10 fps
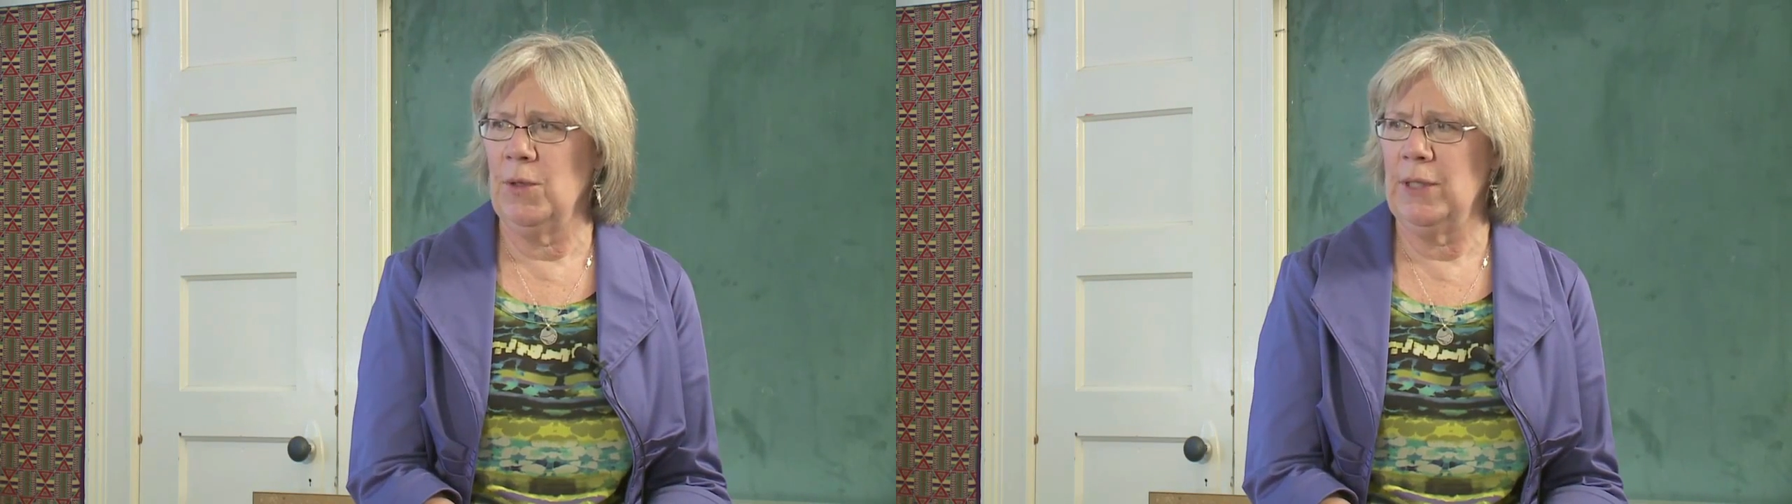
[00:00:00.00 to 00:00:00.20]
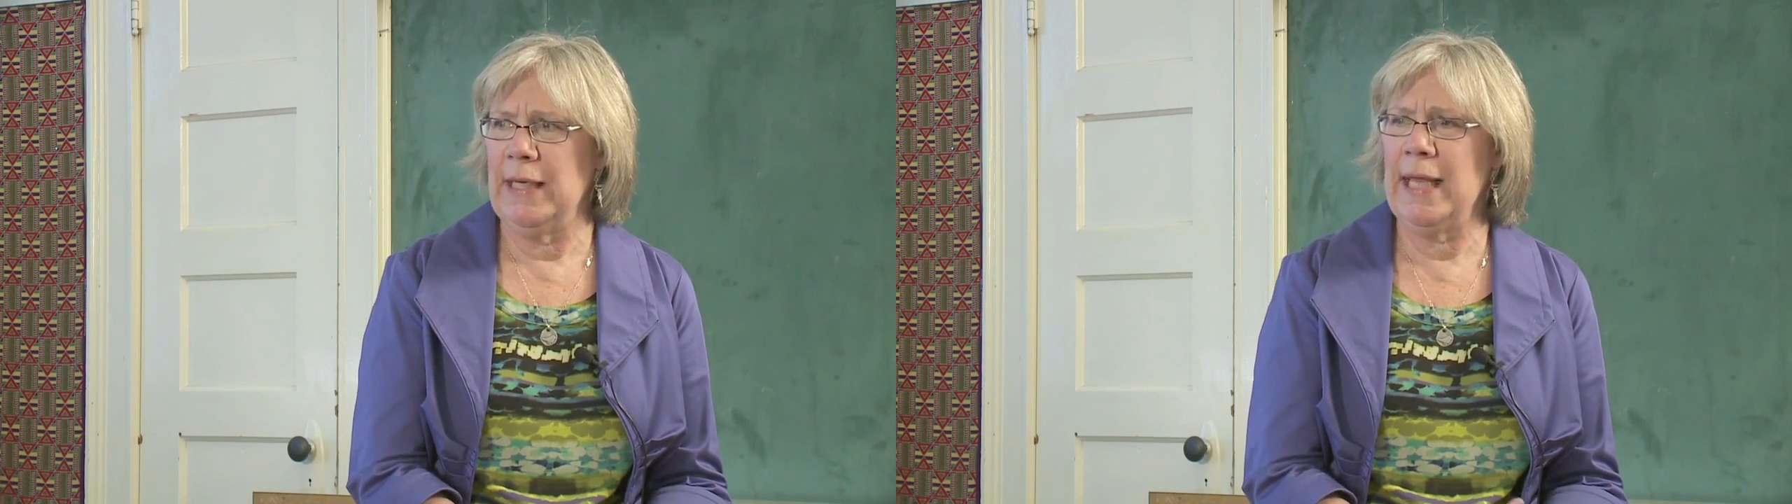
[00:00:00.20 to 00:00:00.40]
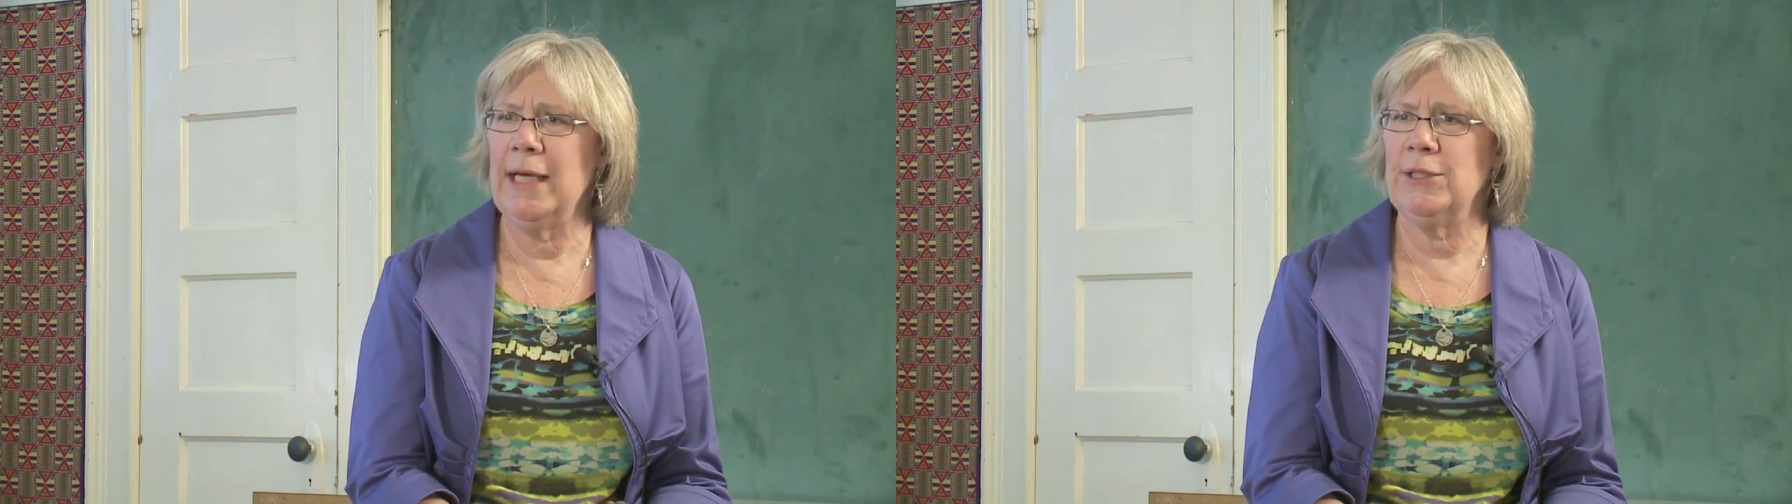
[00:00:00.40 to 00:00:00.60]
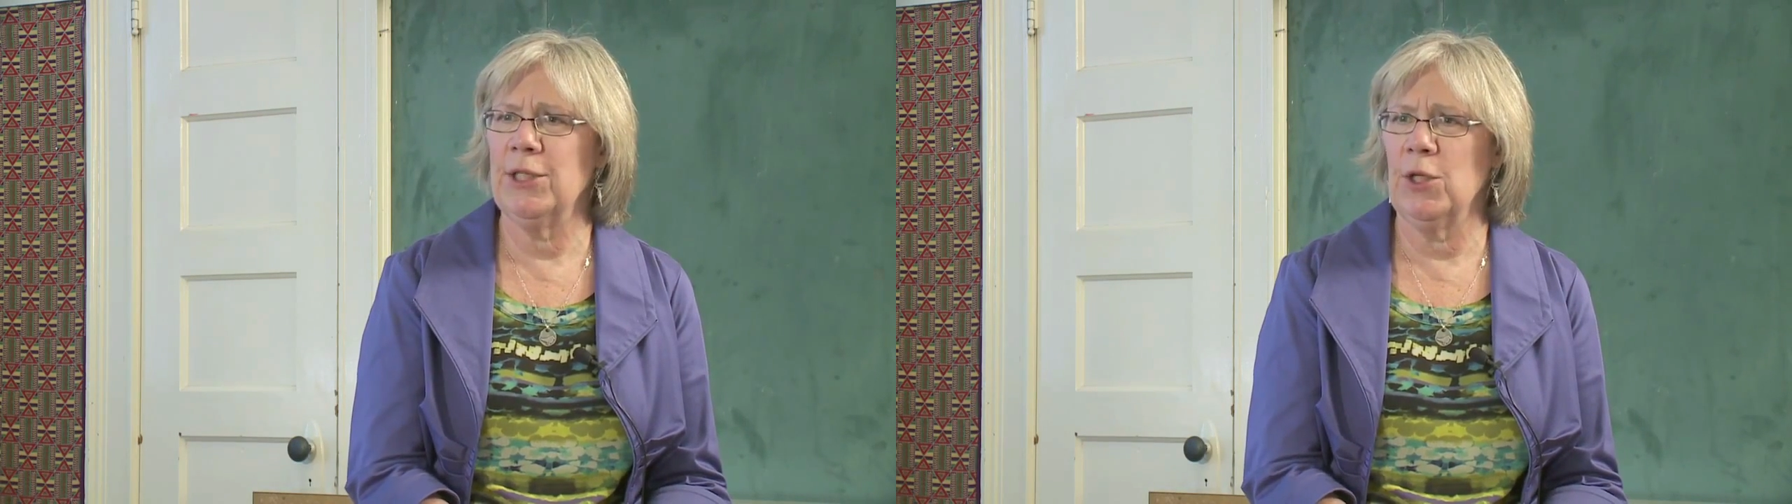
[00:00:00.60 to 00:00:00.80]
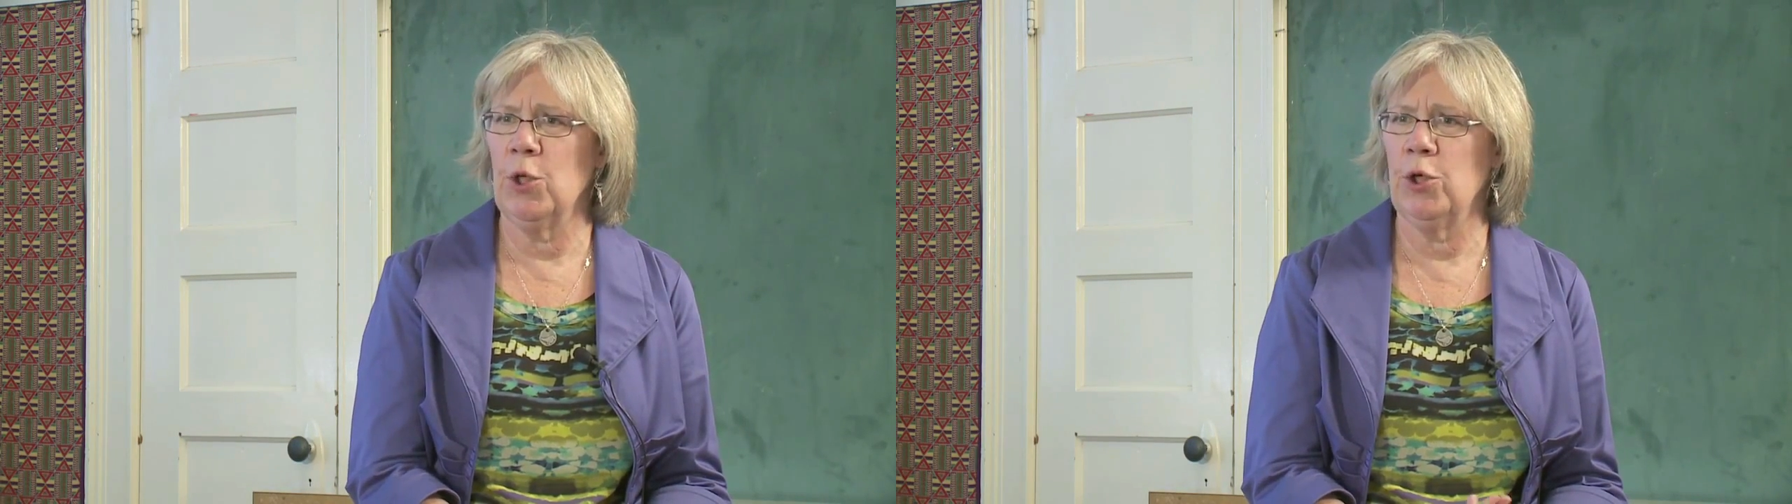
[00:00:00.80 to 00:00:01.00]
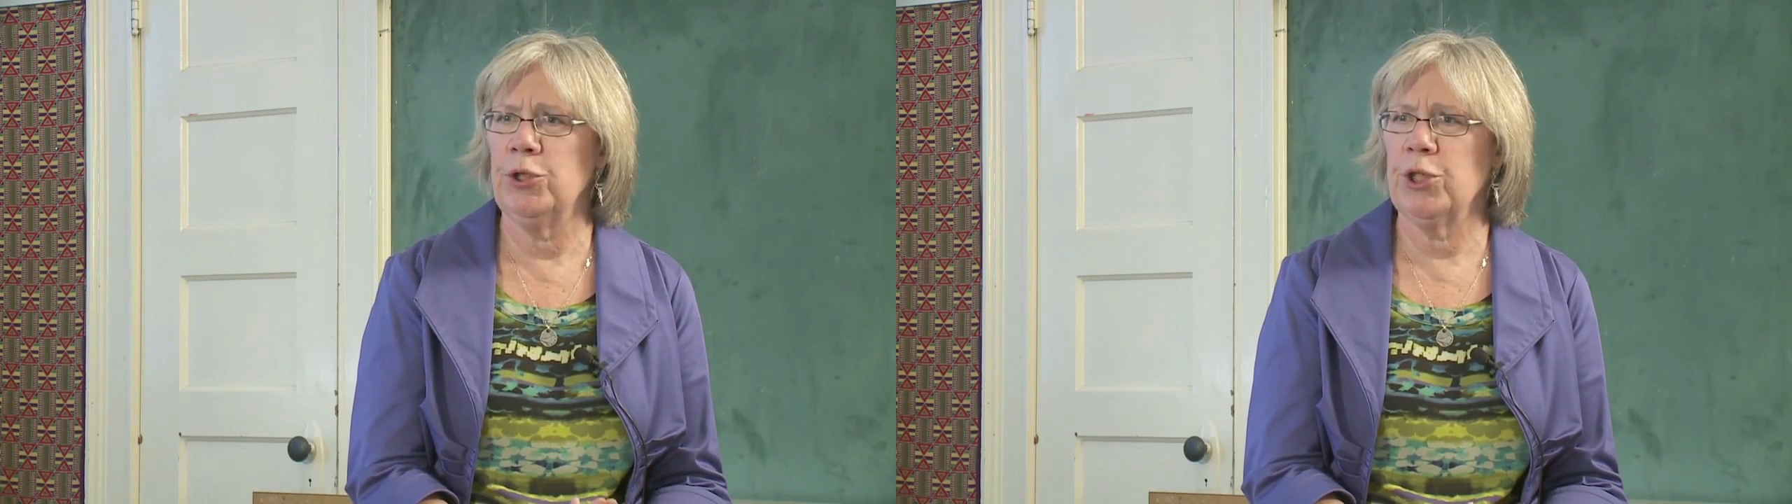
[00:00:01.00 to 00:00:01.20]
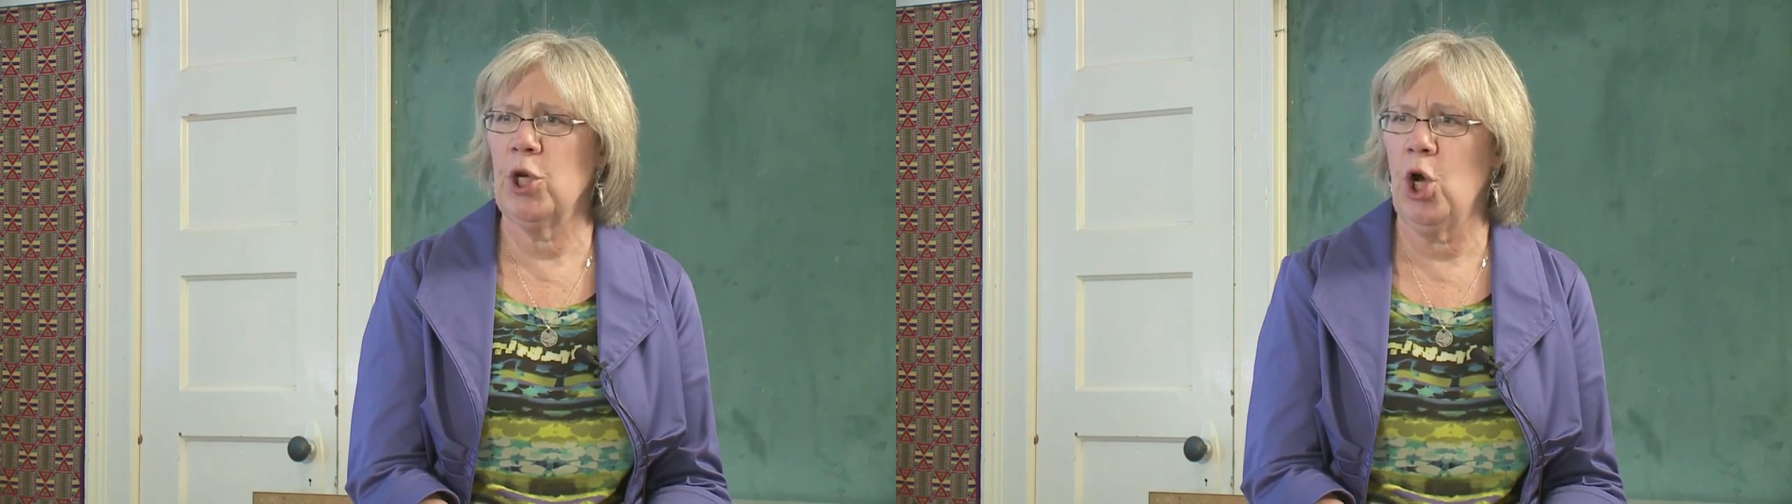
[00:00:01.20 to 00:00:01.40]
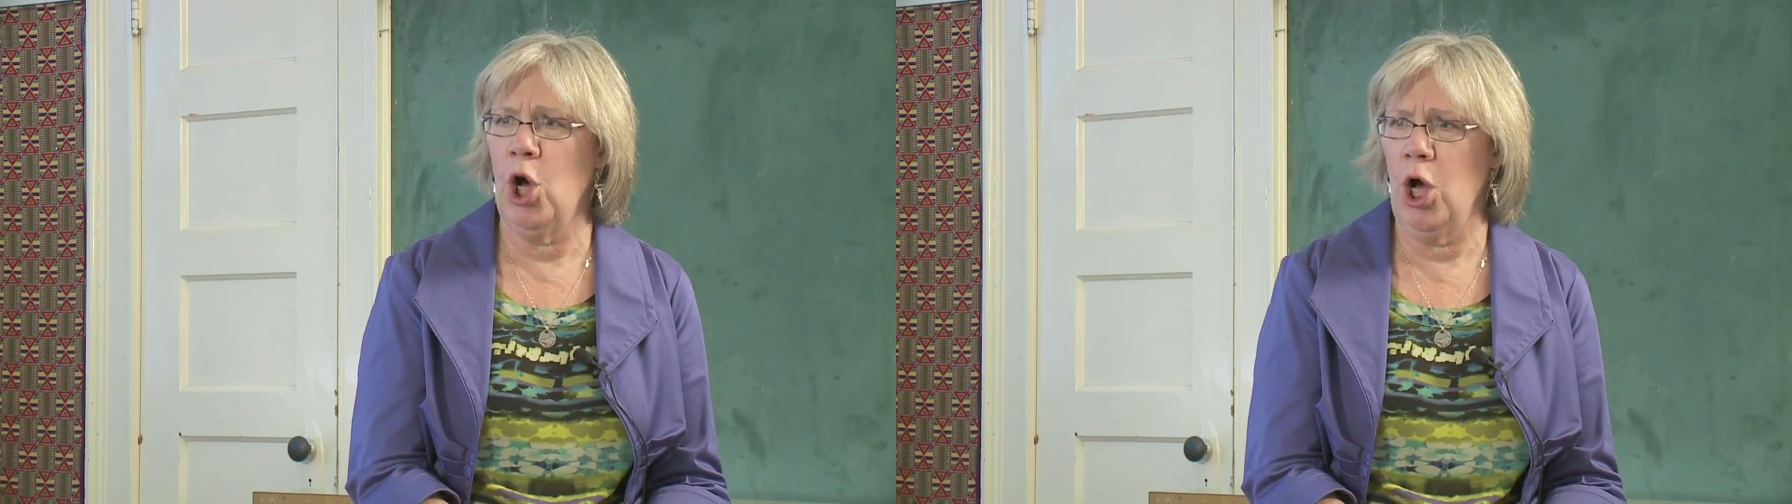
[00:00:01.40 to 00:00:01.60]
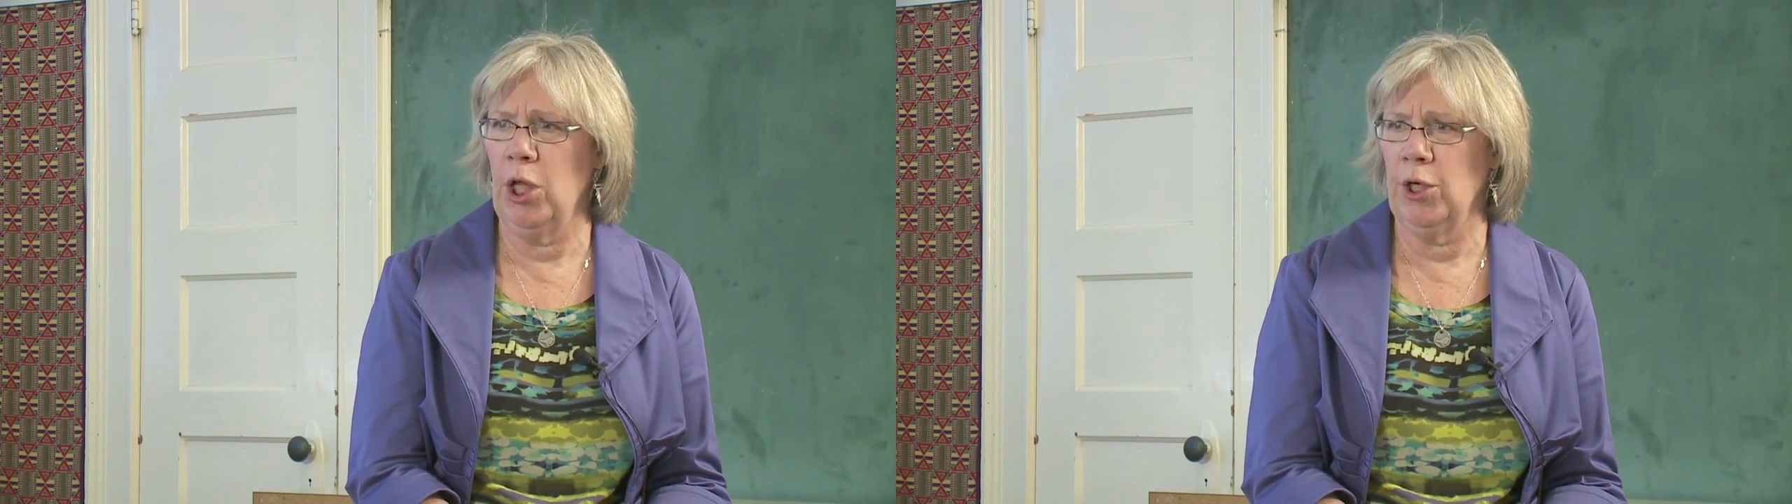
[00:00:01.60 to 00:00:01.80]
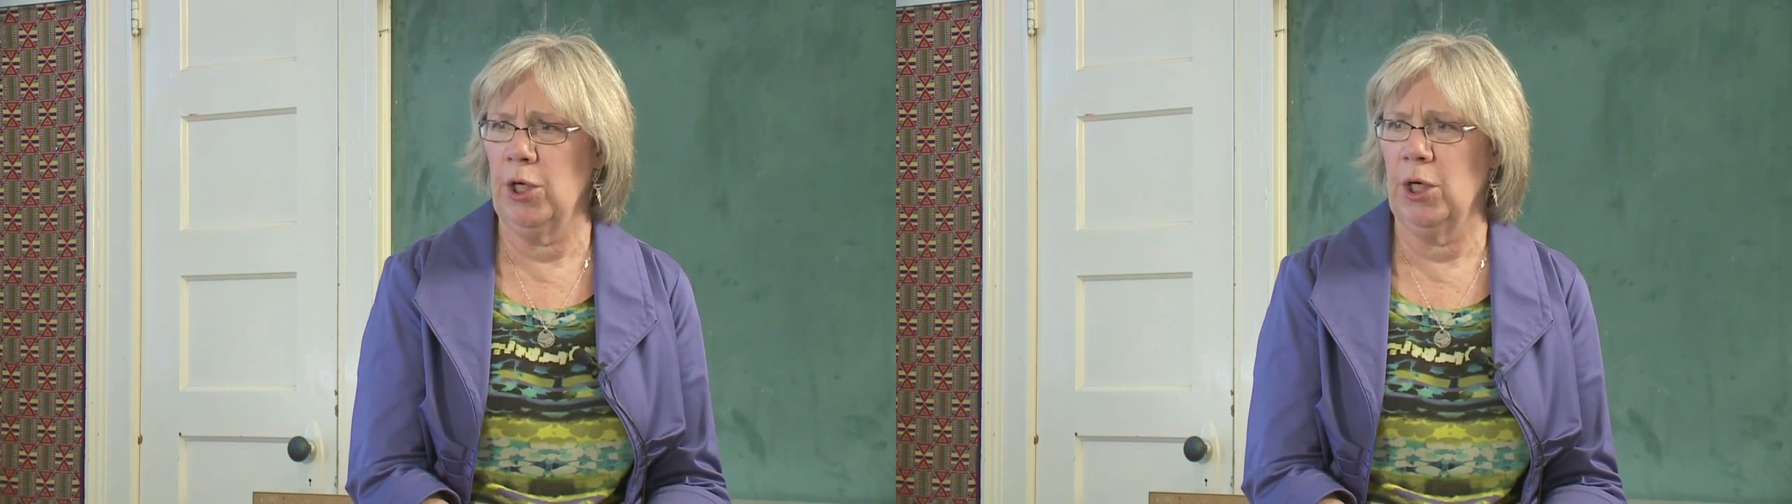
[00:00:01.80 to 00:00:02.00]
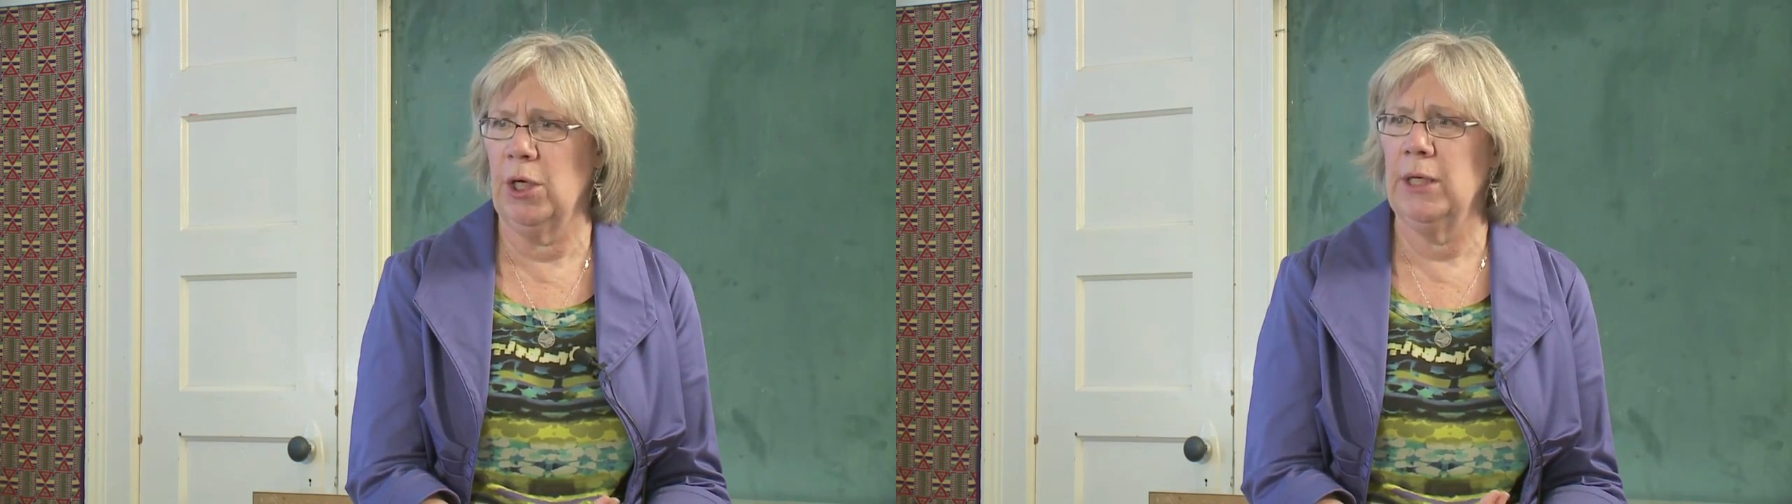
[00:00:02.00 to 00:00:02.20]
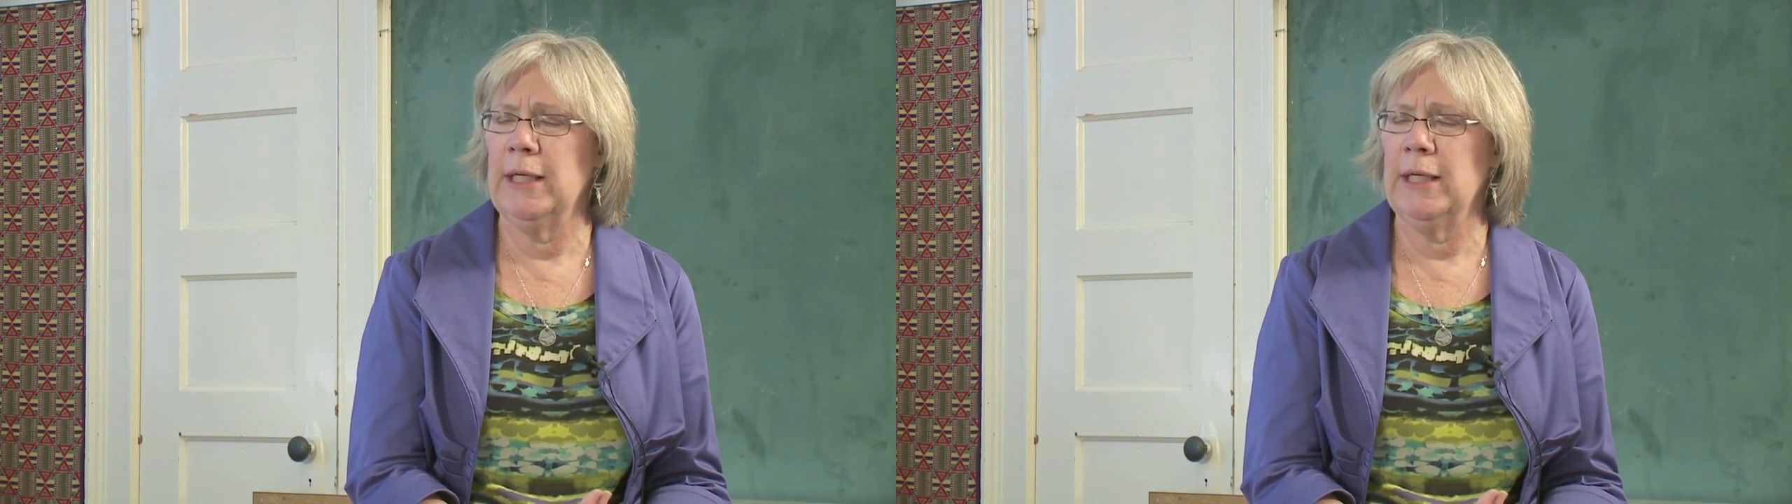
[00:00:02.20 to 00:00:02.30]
needed to learn to call her